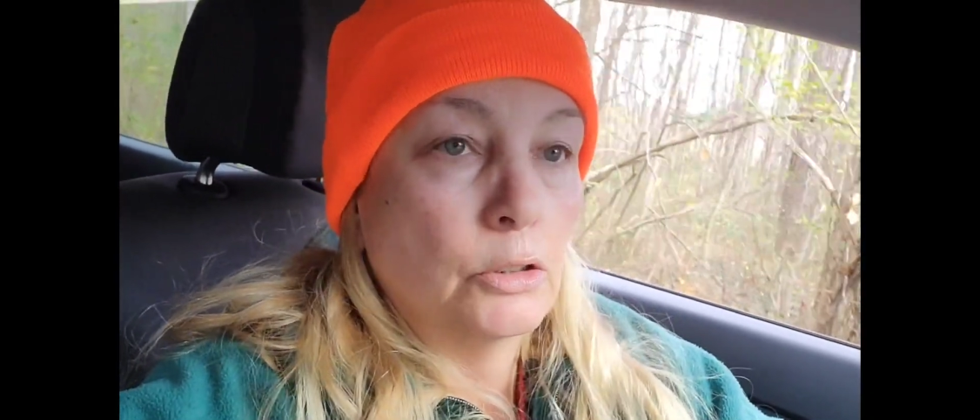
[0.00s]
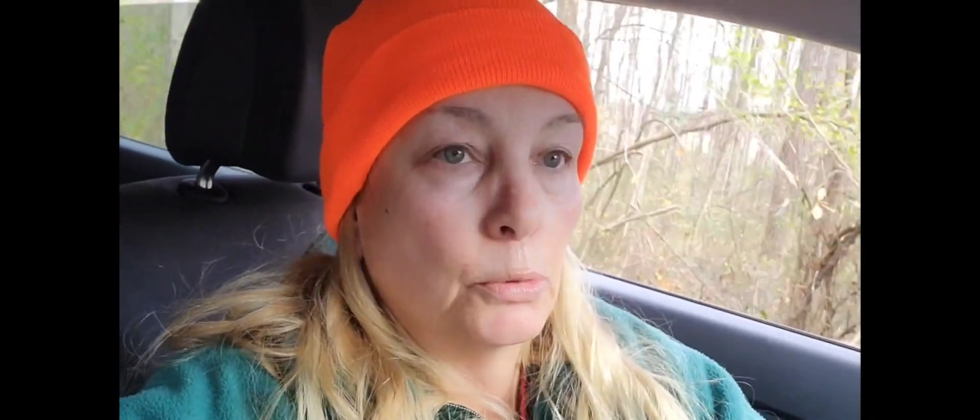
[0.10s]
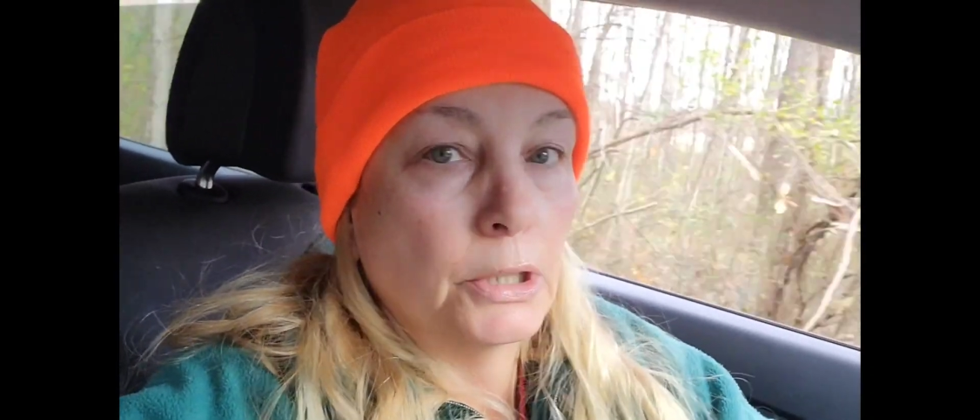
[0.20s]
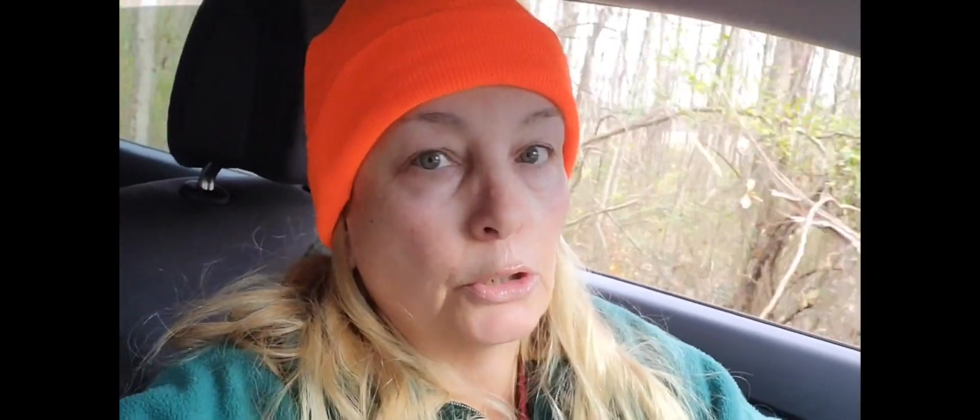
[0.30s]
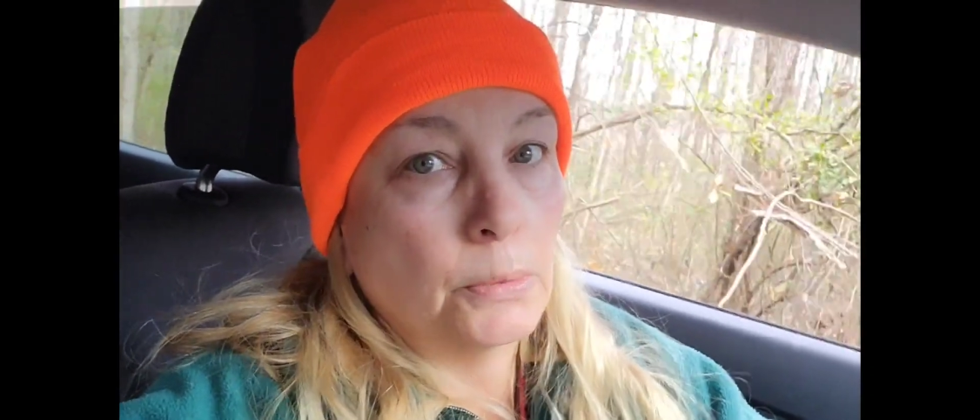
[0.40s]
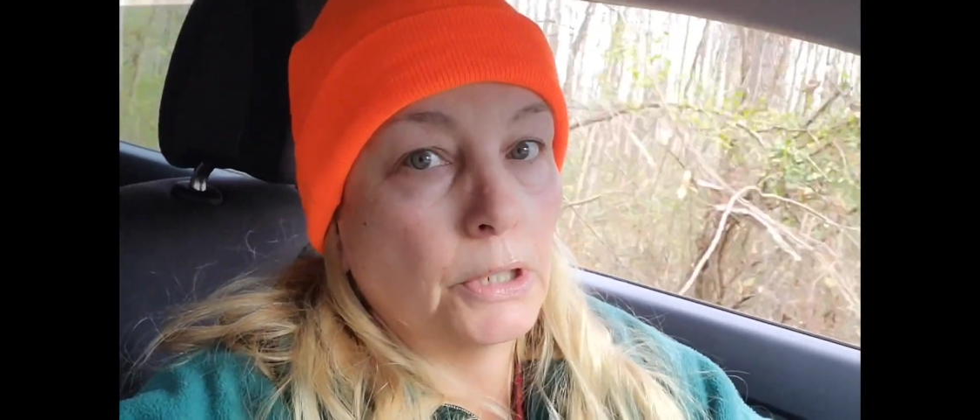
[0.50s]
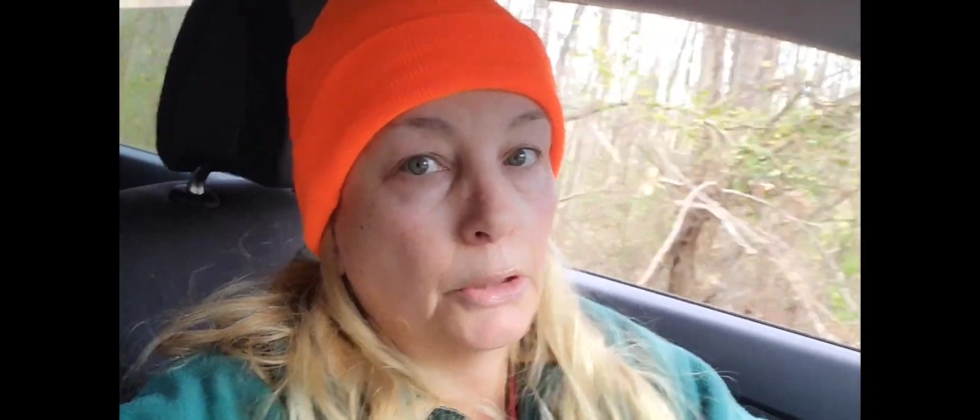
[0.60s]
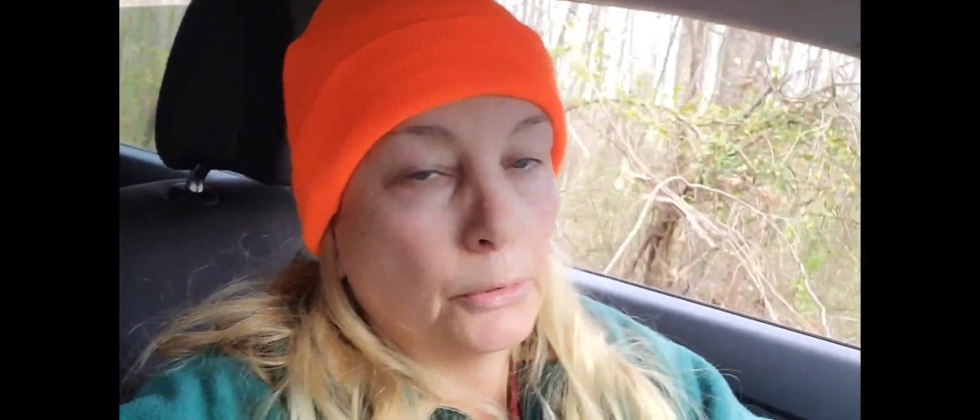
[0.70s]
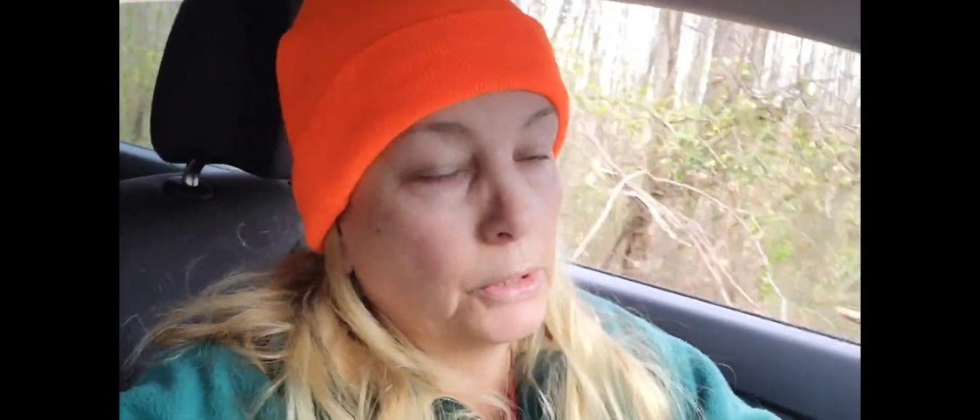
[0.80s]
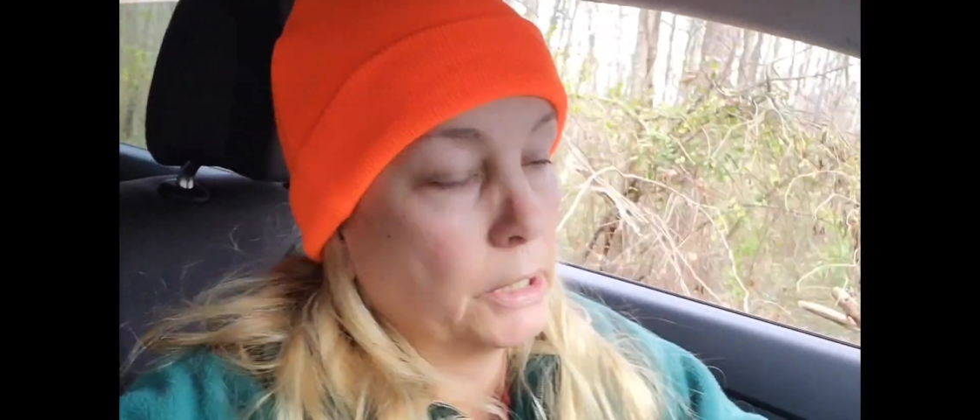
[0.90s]

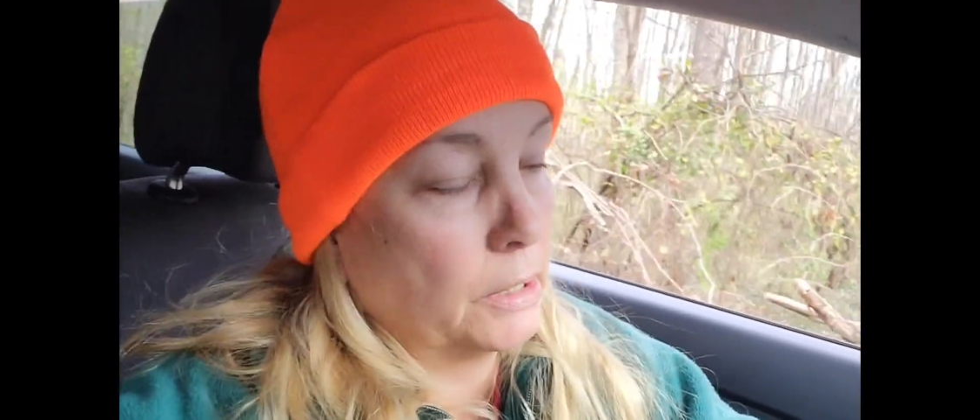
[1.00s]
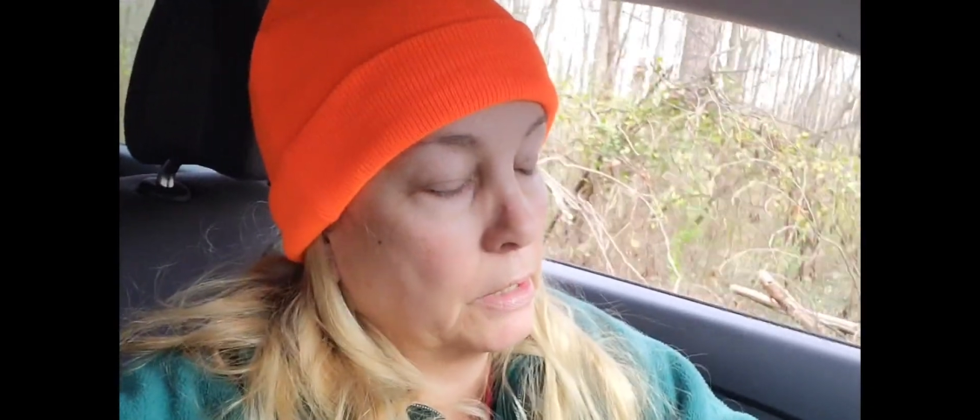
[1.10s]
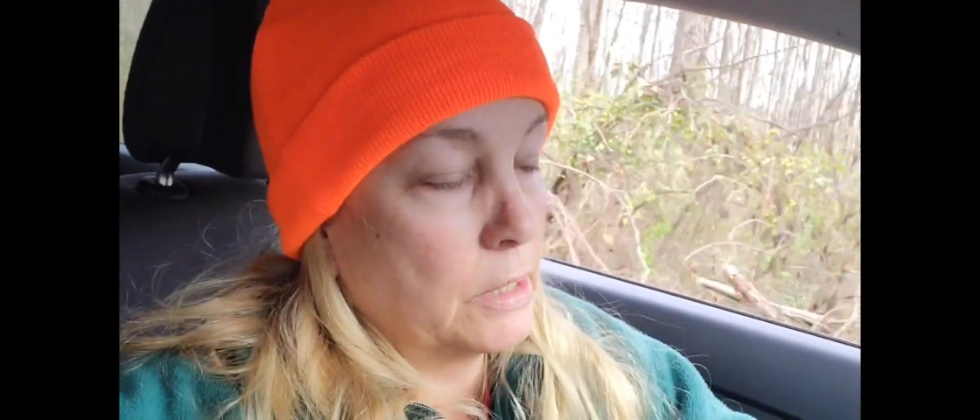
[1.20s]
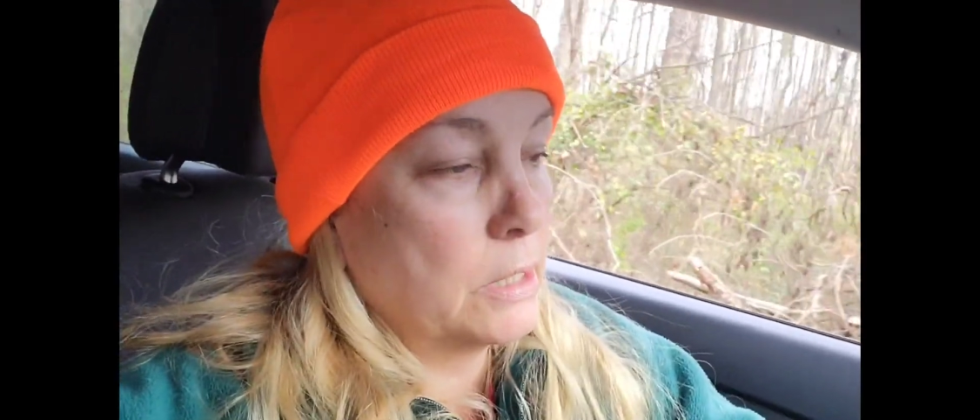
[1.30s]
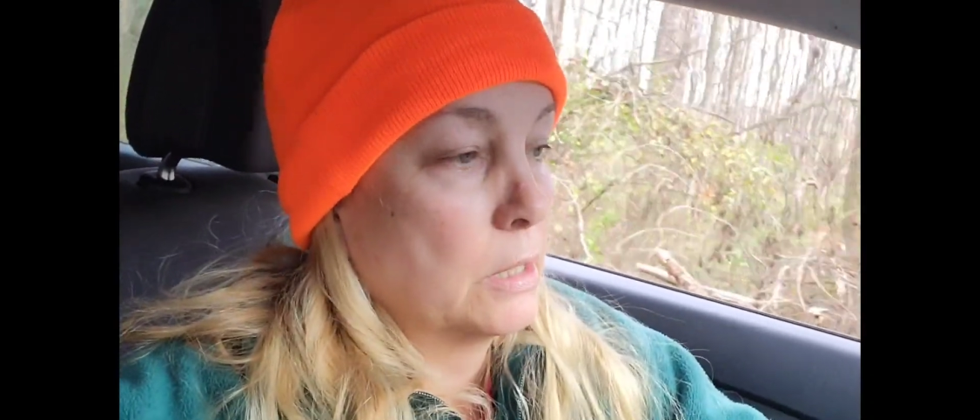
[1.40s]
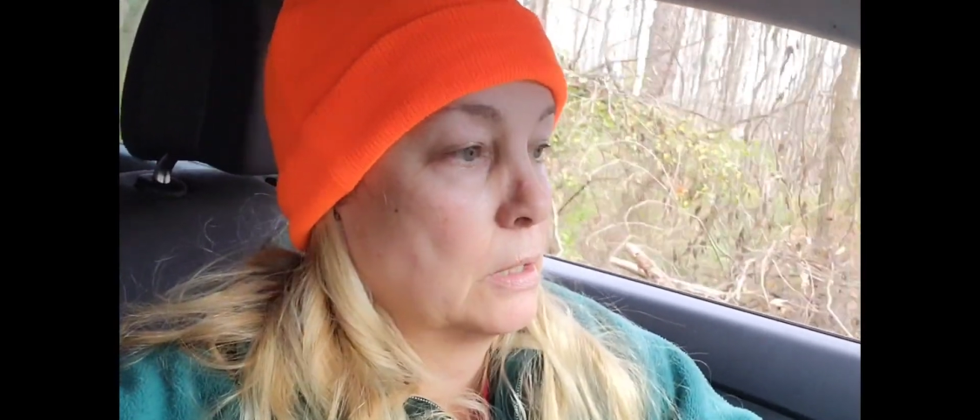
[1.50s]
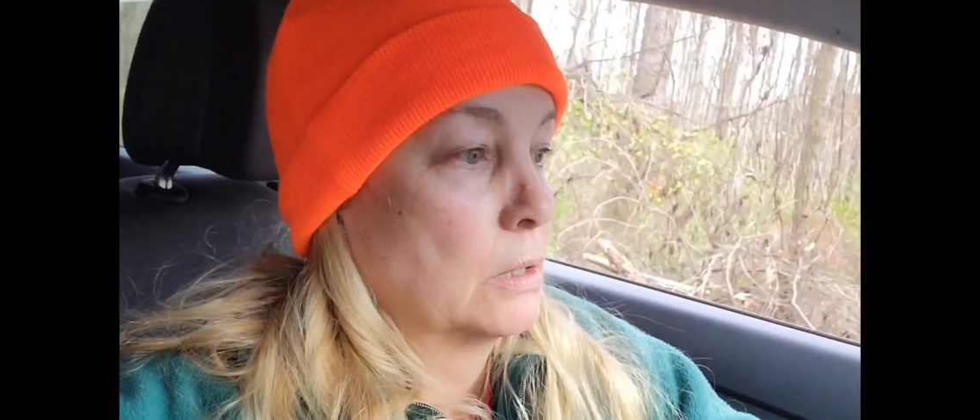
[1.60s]
2023's